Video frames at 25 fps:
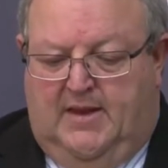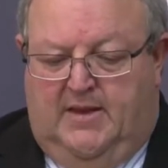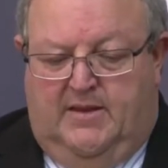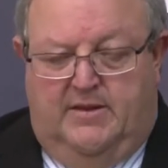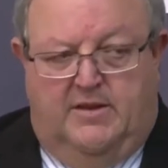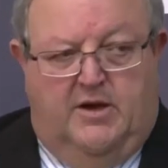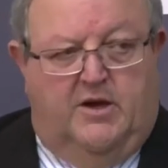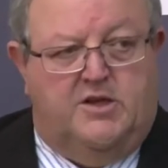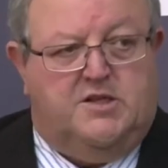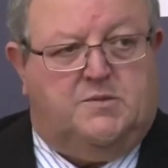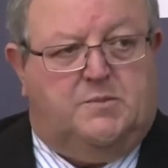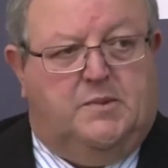
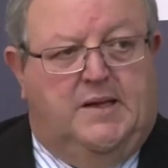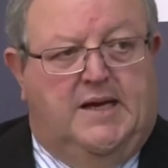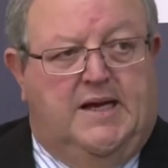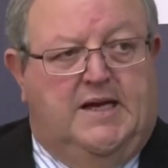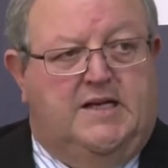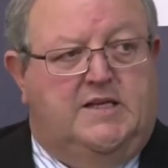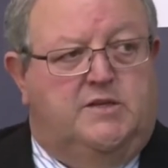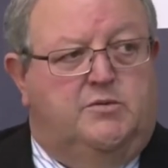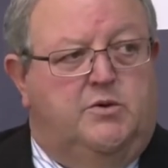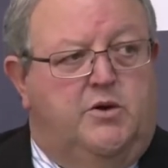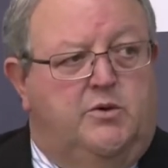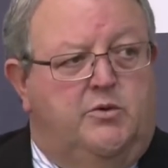Those
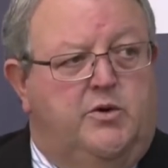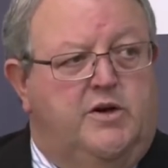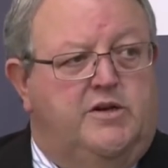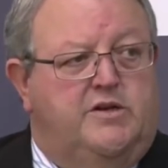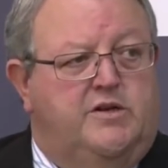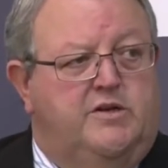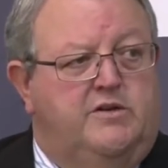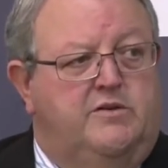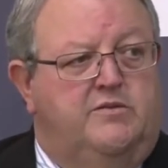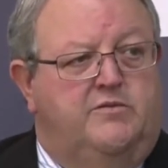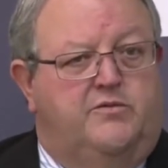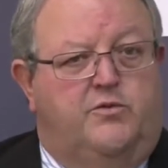plans were
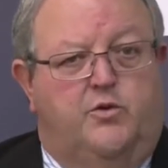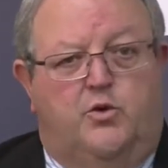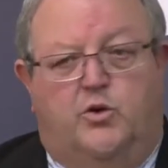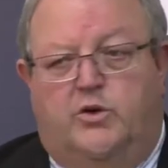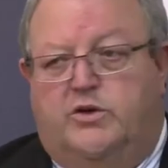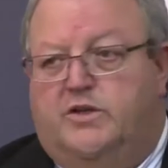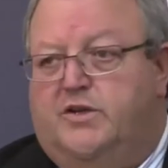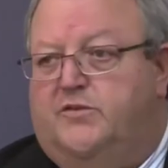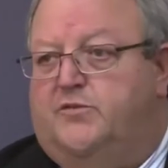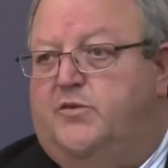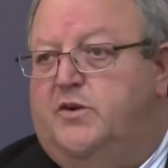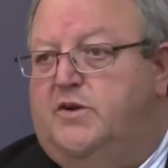written for
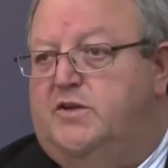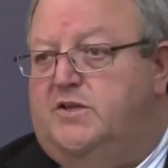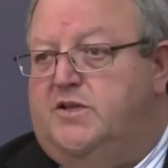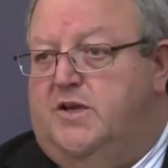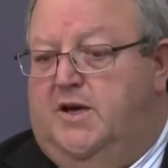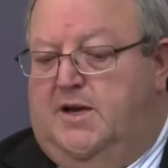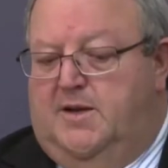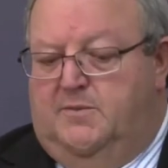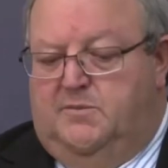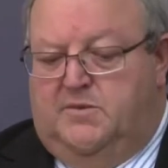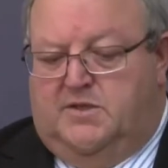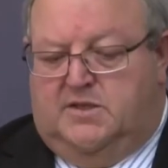different
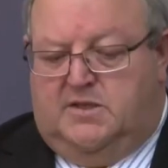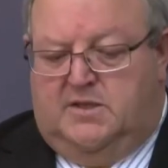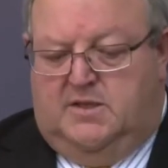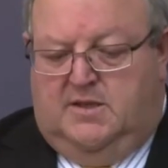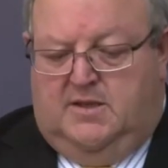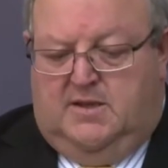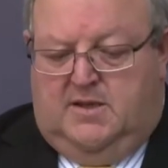times.